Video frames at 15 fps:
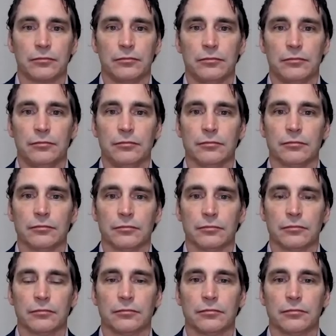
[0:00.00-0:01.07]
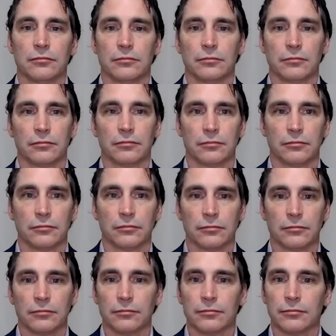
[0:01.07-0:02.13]

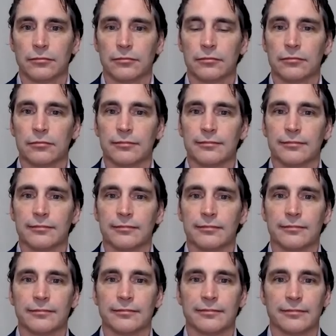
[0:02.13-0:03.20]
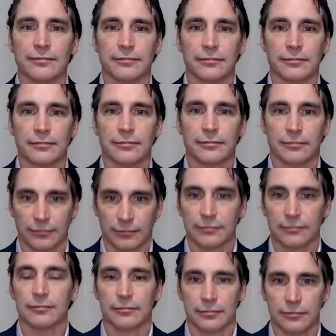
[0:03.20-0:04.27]

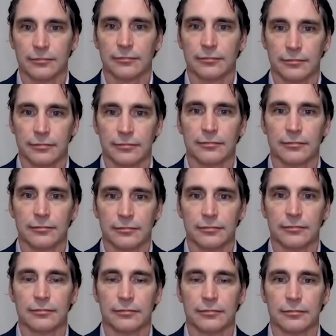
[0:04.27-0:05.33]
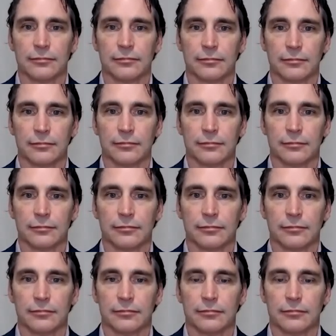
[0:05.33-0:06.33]
[no speech]